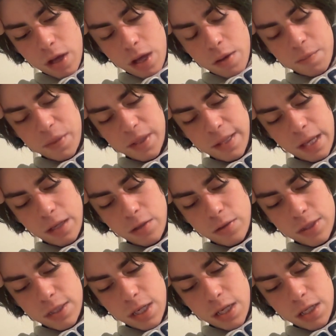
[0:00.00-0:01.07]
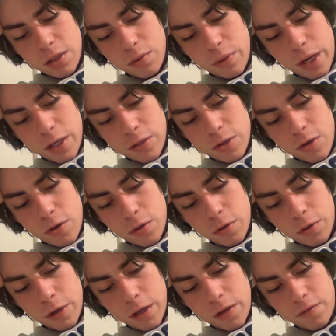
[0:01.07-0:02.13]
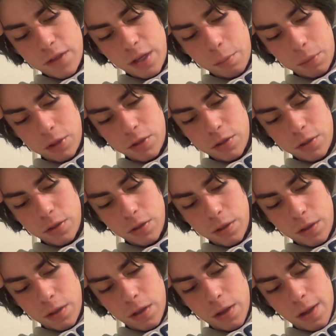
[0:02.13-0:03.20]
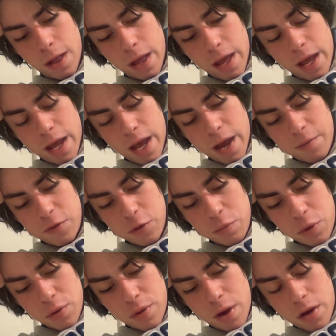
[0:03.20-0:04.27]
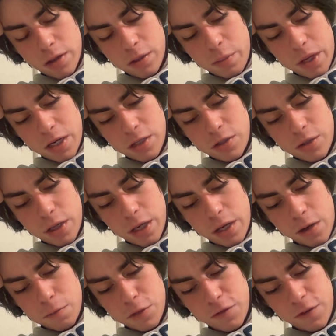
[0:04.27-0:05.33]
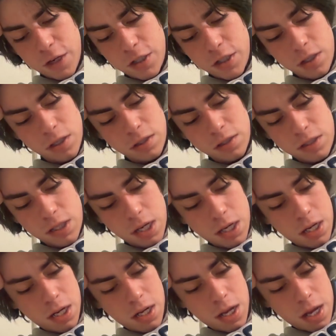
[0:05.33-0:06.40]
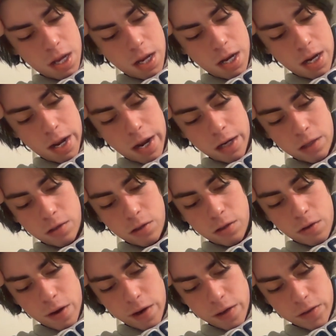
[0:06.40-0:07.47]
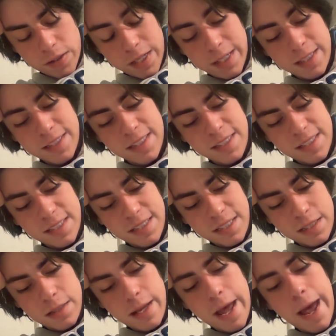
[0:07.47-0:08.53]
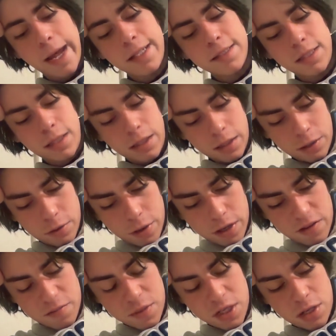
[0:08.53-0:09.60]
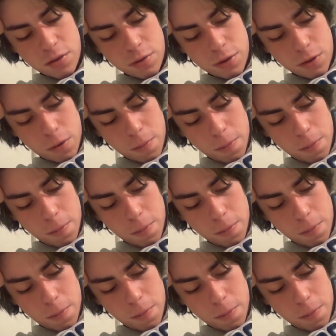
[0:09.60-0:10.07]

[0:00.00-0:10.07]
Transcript: but let your study raise your own creative temperature. After prolonged penetrating observation and study, an actor acquires excellent creative material.